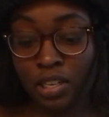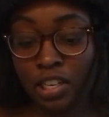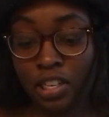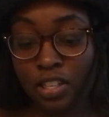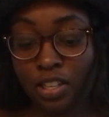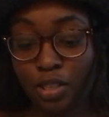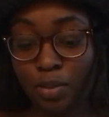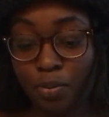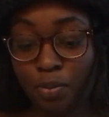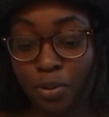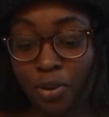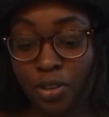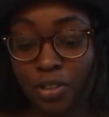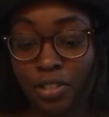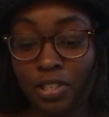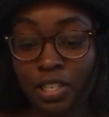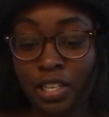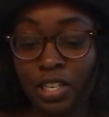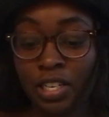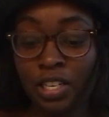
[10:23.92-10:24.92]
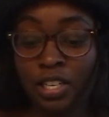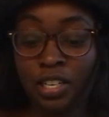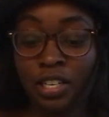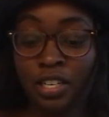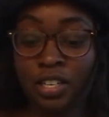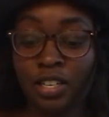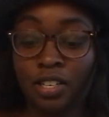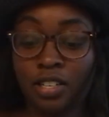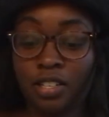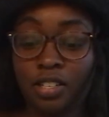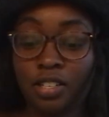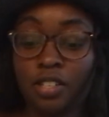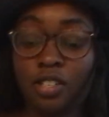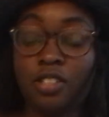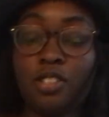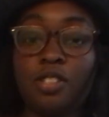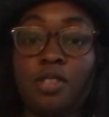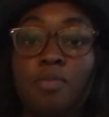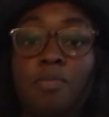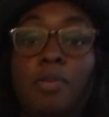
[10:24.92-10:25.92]
This person
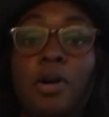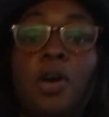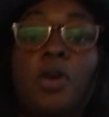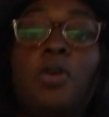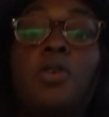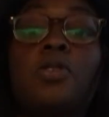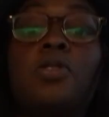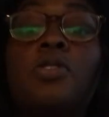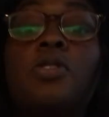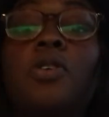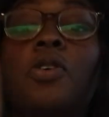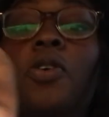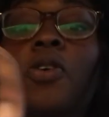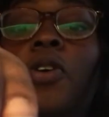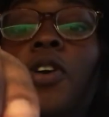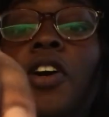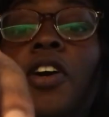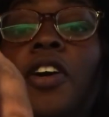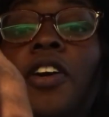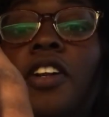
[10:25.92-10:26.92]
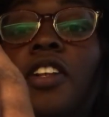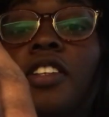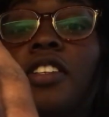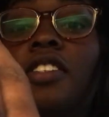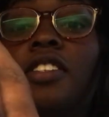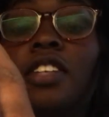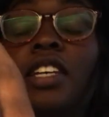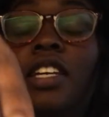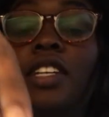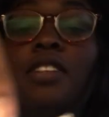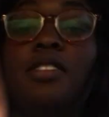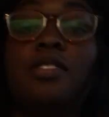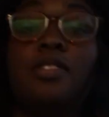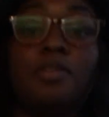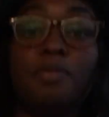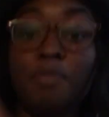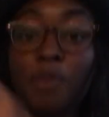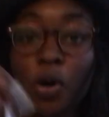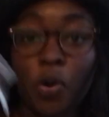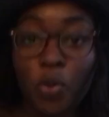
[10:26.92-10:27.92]
smokes or did
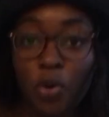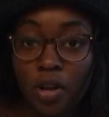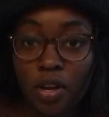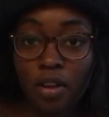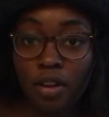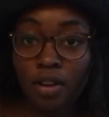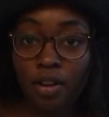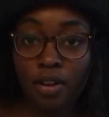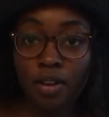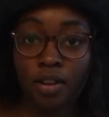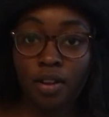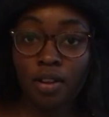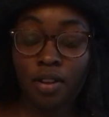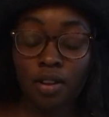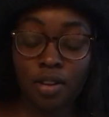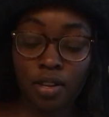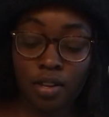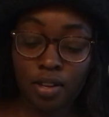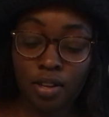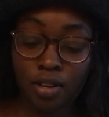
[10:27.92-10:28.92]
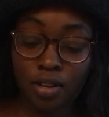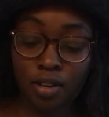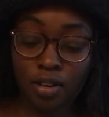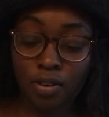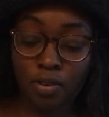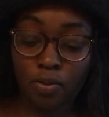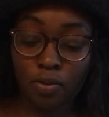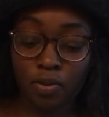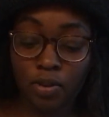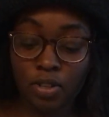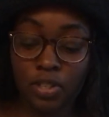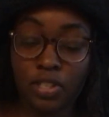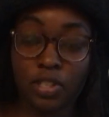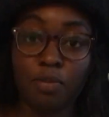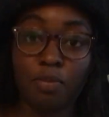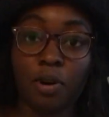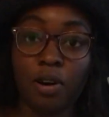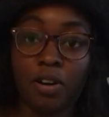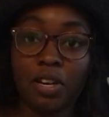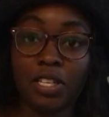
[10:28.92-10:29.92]
smoke once
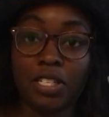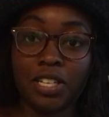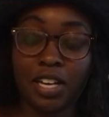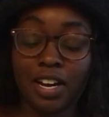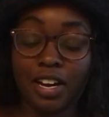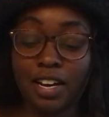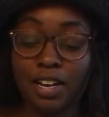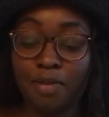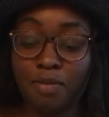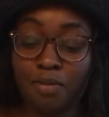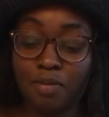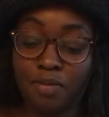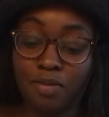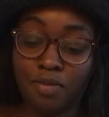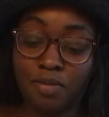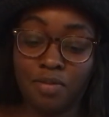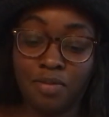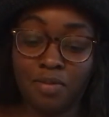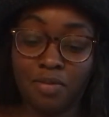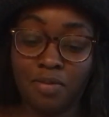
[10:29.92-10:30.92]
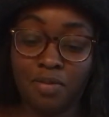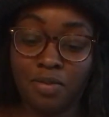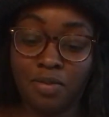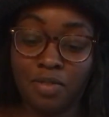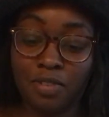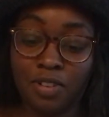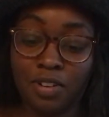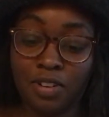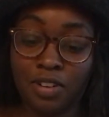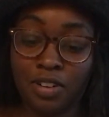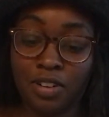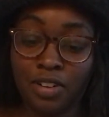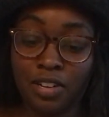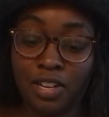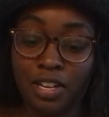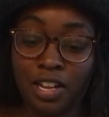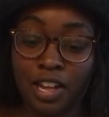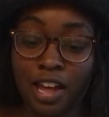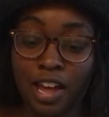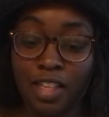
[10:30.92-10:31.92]
upon a time.
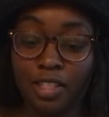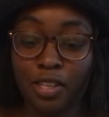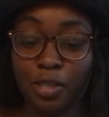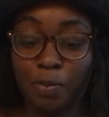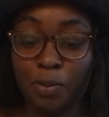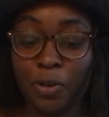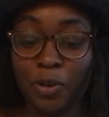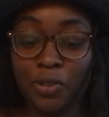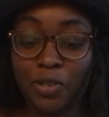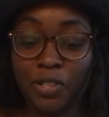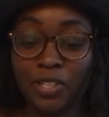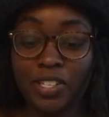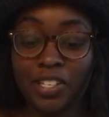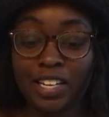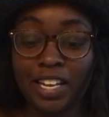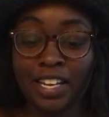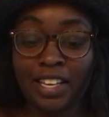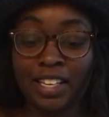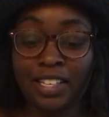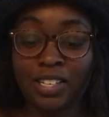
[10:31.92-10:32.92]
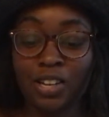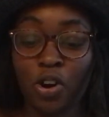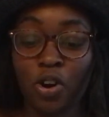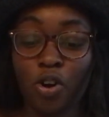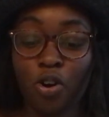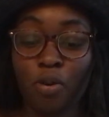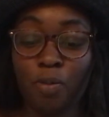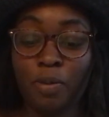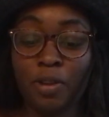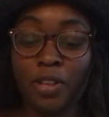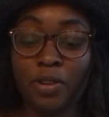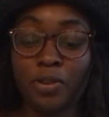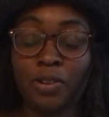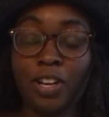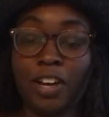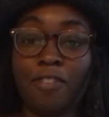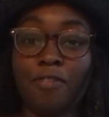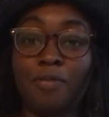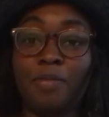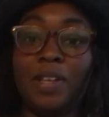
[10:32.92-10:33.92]
And this person says, hope you
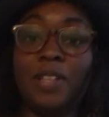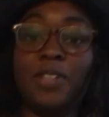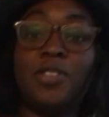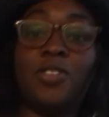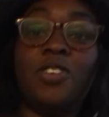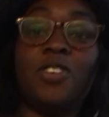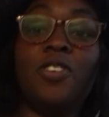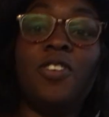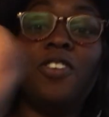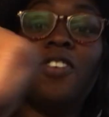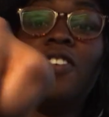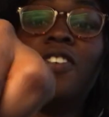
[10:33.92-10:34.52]
love me too.